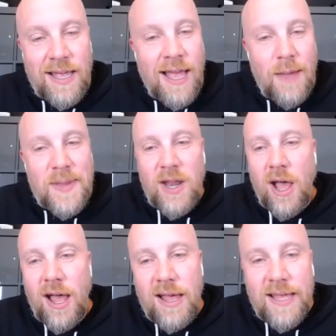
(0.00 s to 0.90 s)
hum and
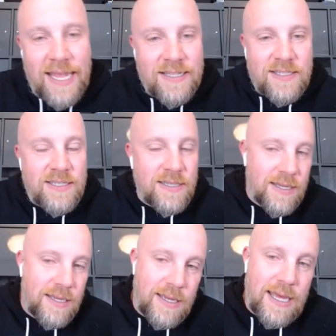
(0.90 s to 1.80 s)
haw. And
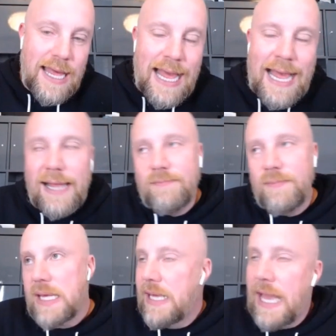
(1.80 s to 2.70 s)

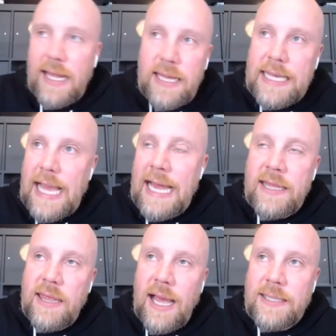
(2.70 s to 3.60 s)
yeah, like
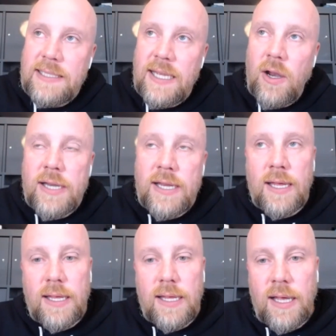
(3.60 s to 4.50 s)
I sit on
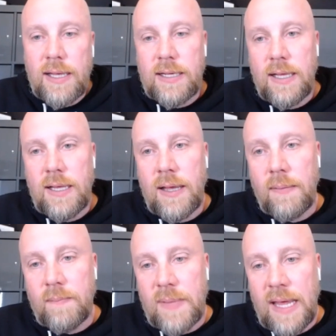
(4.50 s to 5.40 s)

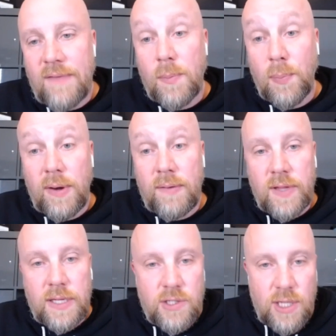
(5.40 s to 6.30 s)
have the
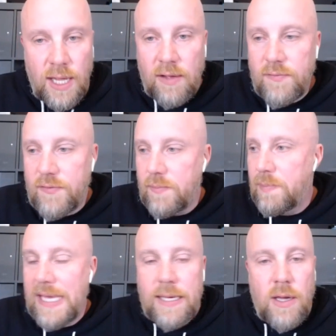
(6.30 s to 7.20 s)
privilege of
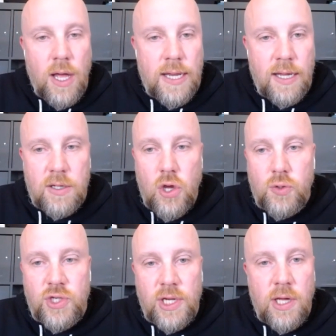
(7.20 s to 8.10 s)
being on a
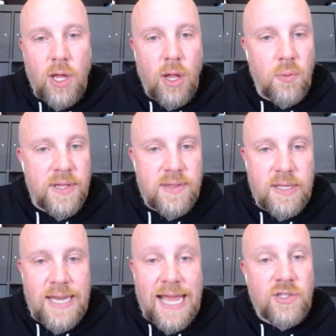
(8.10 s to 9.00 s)
coaching call with
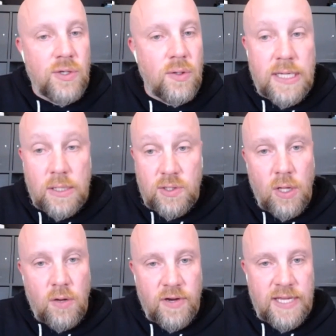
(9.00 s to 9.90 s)
national leaders all
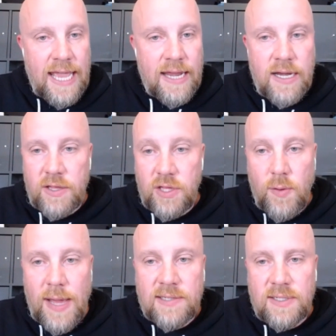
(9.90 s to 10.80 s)
over Canada and the
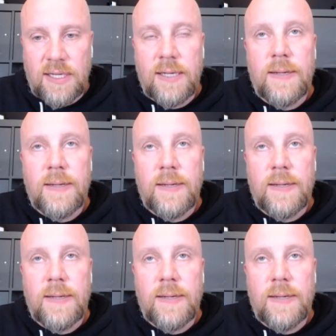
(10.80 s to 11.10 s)
US. And